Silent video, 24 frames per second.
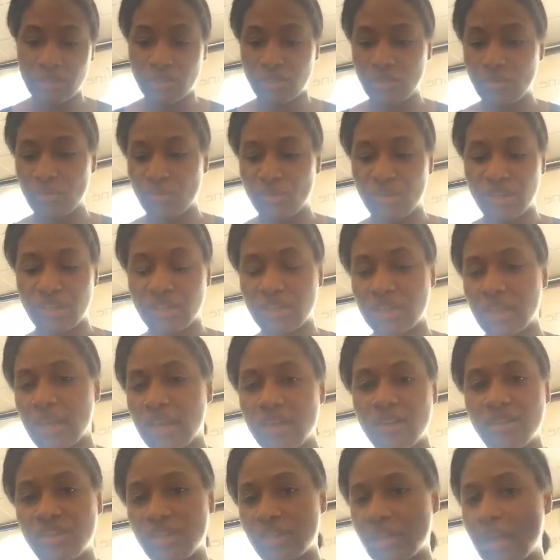as you would say
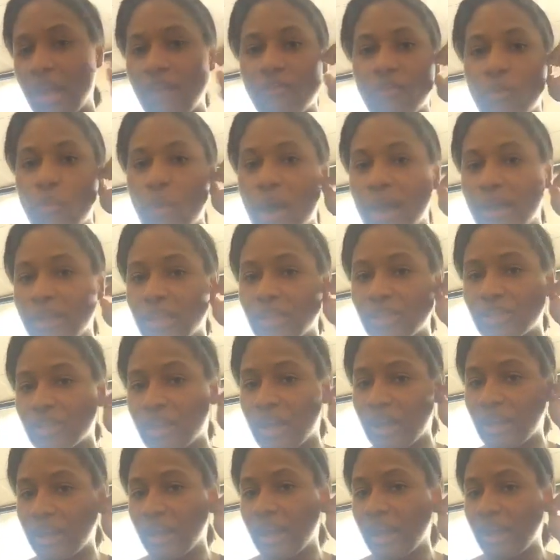you just have a white that you
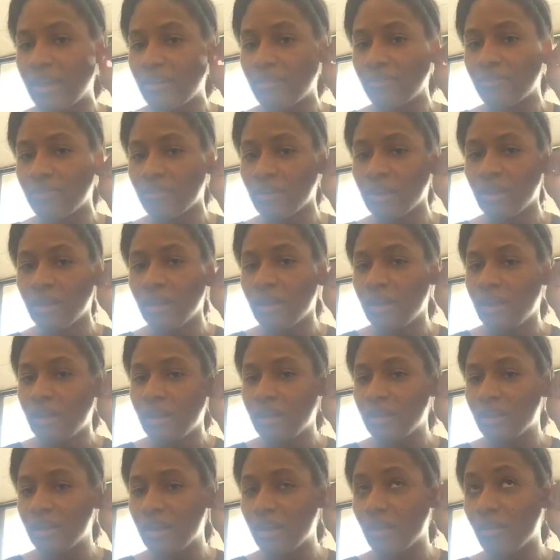kind of have
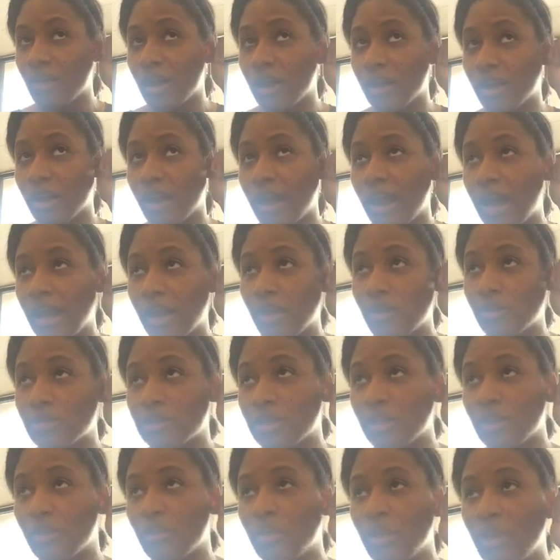laying around in the house
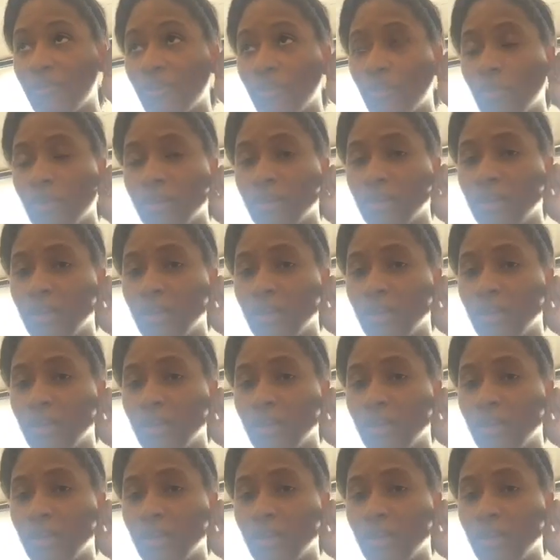and you never want